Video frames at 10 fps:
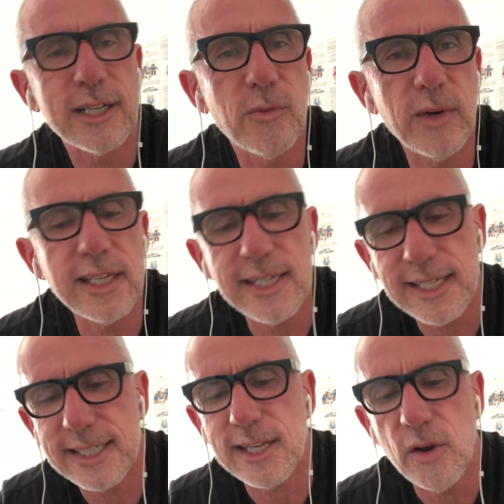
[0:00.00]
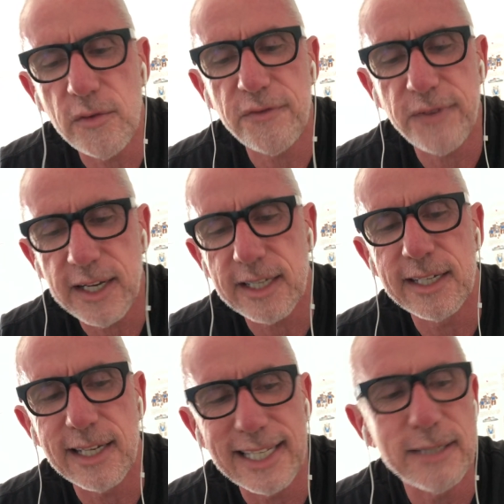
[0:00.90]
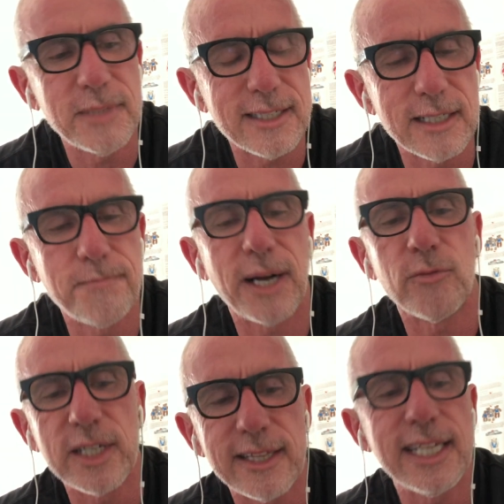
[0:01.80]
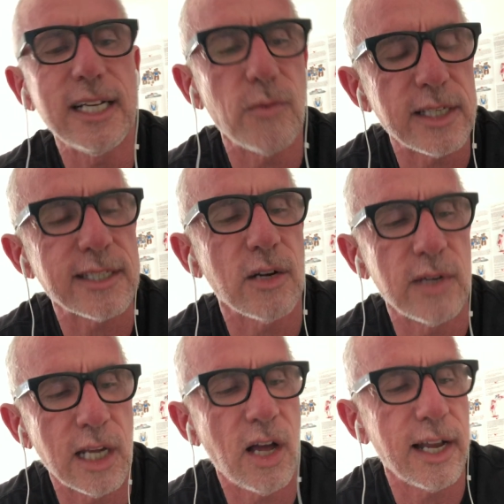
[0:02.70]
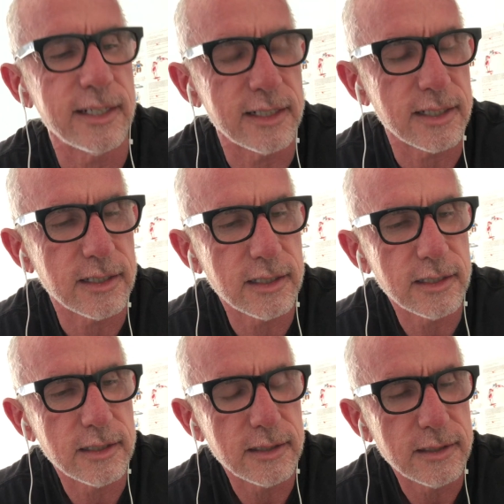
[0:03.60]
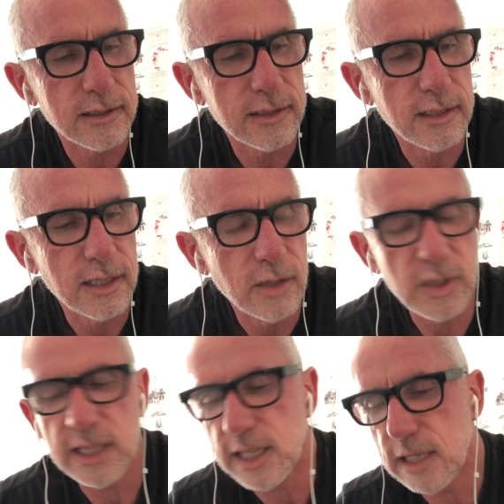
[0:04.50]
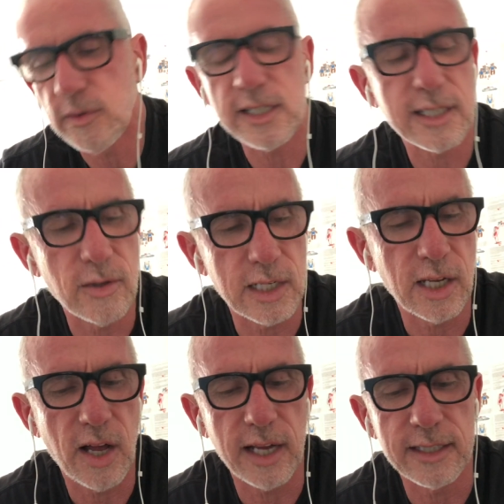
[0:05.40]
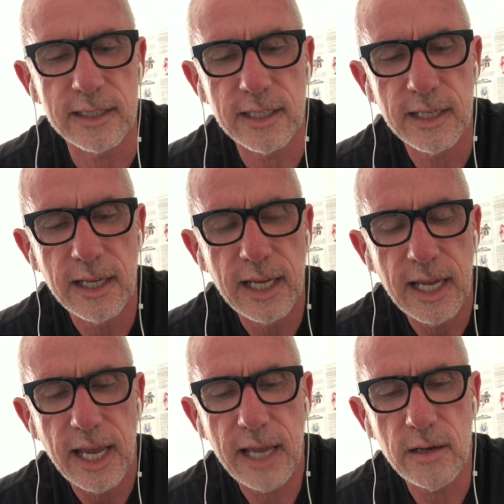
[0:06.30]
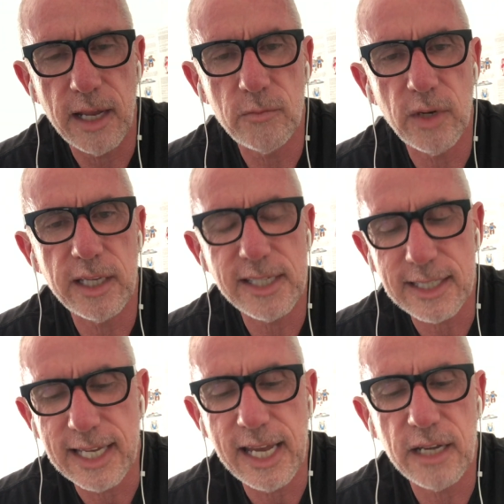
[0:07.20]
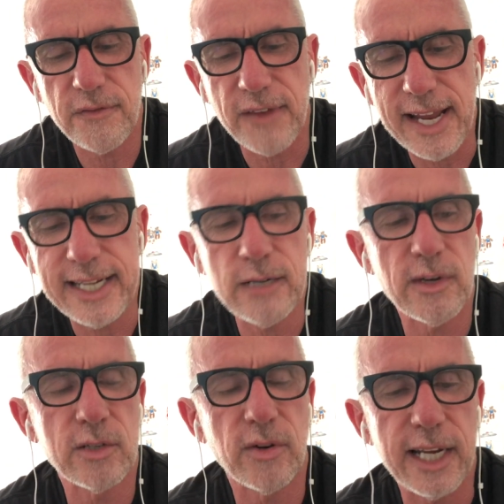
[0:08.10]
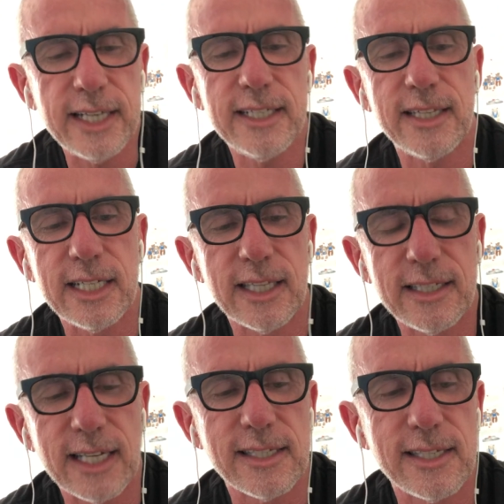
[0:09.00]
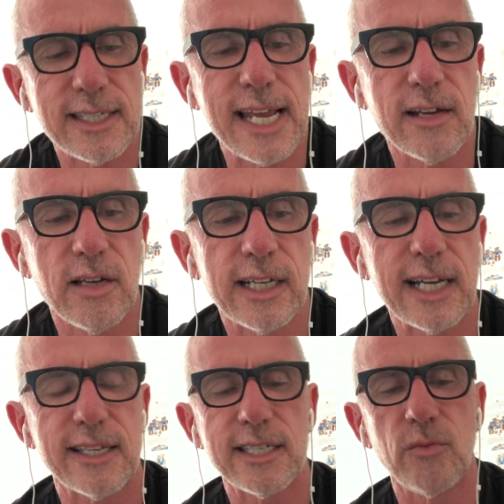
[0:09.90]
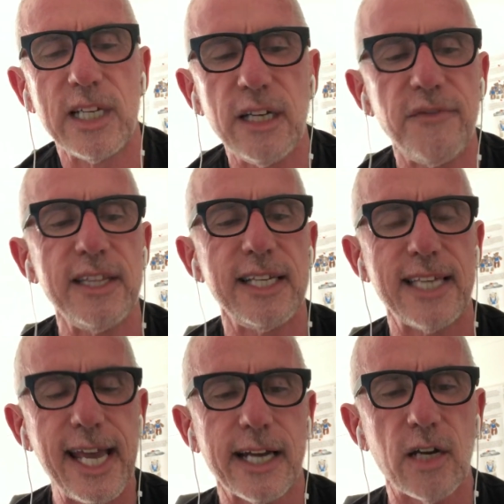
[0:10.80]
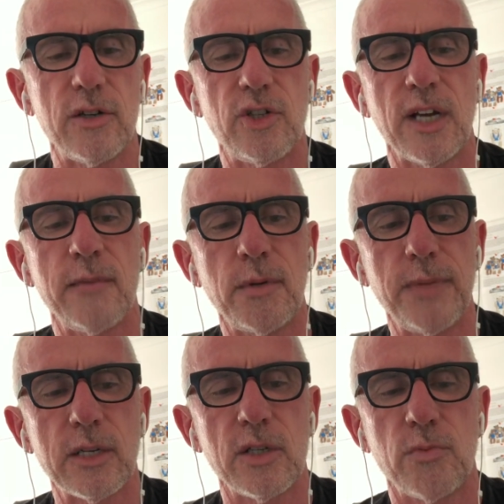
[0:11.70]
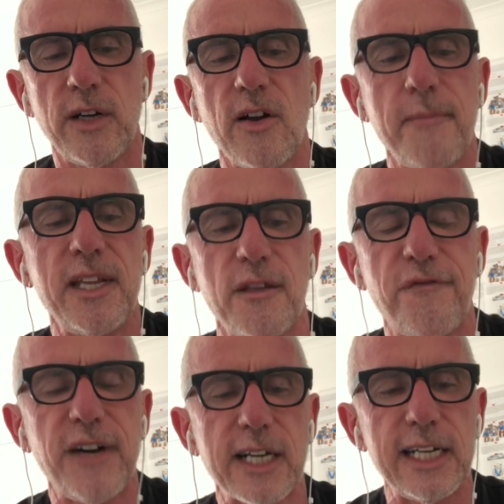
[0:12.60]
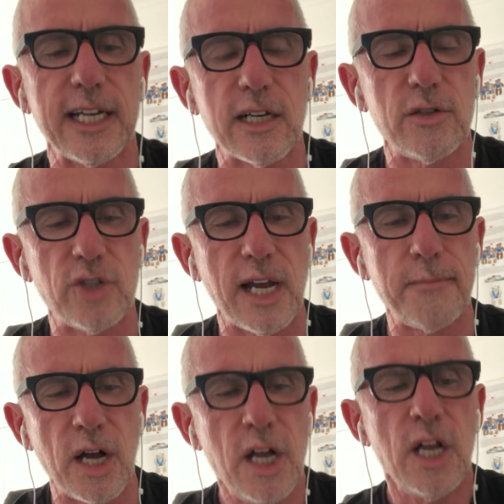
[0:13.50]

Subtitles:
We're so fucking limited, but we think we're so enlightened. We think we're so enlightened. And we're scared of anyone or anything that doesn't sound like us. So we live in this echo chamber, because when I'm in the fucking echo chamber,